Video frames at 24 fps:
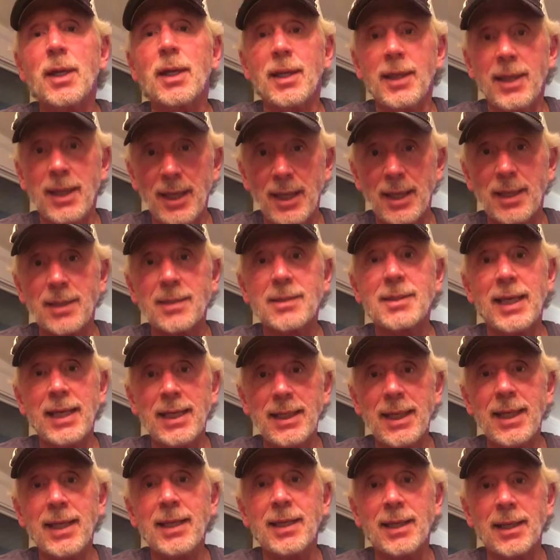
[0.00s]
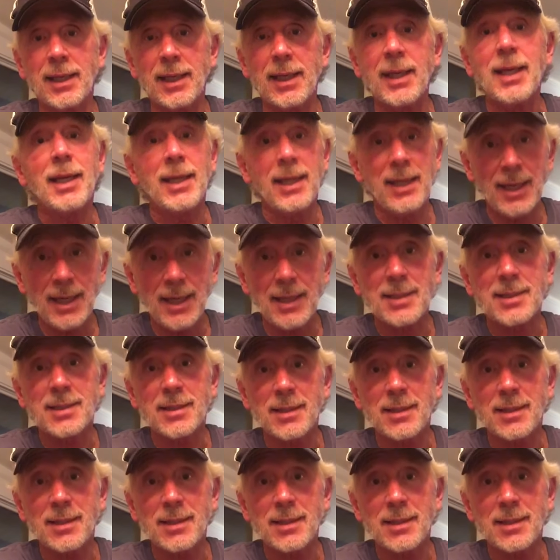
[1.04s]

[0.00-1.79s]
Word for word: Yes, in Italy. Yes,